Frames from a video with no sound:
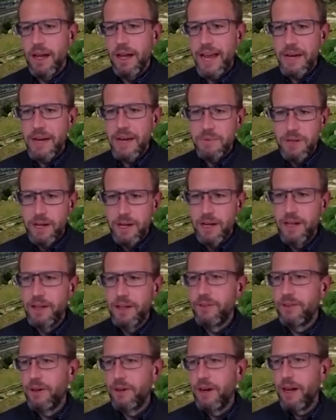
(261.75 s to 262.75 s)
hound
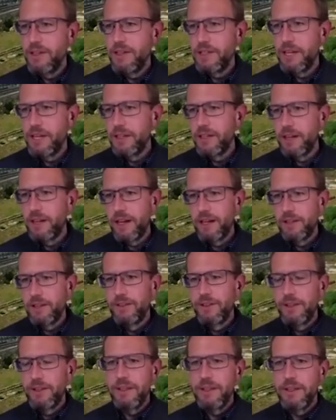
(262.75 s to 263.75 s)
dogs or hunting dogs.